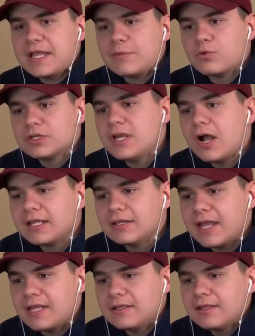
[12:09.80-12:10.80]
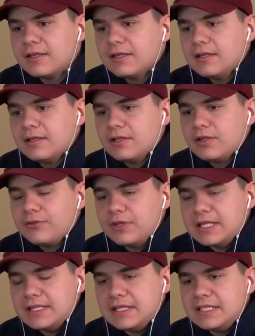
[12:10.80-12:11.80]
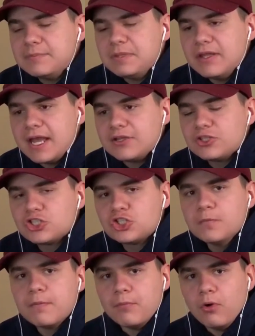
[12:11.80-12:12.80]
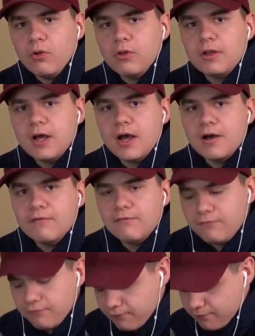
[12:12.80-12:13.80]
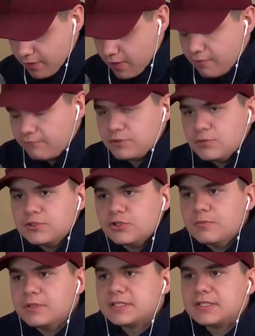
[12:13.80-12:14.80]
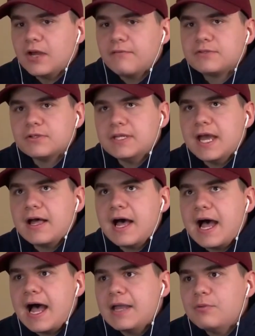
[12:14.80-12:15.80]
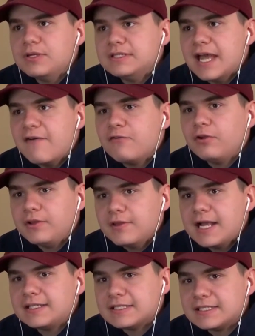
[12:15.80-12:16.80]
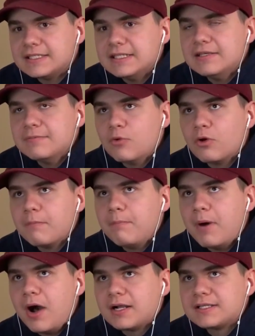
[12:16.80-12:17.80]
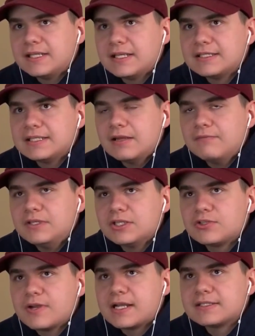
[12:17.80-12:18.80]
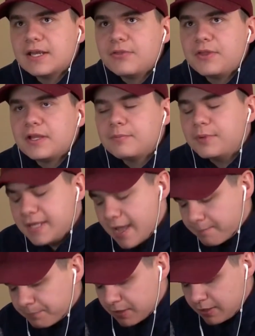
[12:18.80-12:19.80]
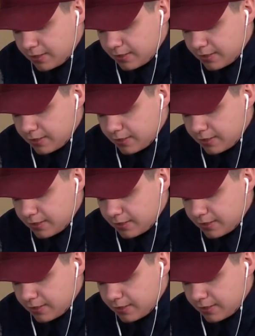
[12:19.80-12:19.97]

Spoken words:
Like, we're talking like these would be like the Super Bowl of YouTube and stuff. So yeah, I would definitely like to see more boxing instead of diss tracks, I think. But yeah,